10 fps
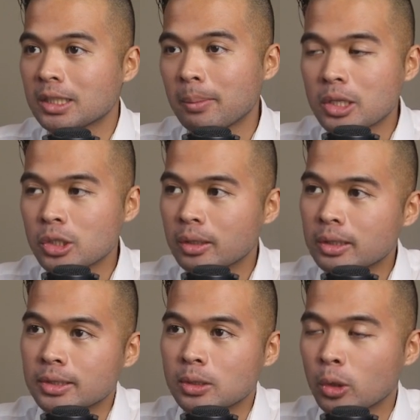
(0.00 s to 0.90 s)
as I mentioned,
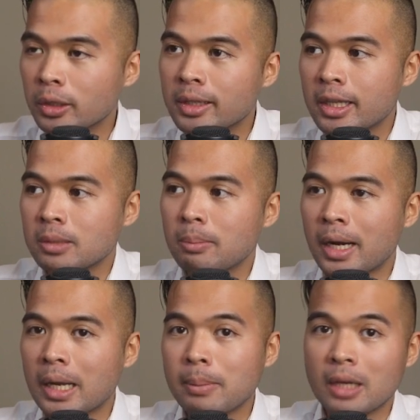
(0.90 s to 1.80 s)
it's organized
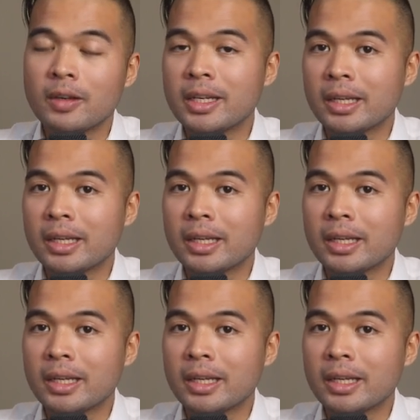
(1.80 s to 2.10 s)
by Maven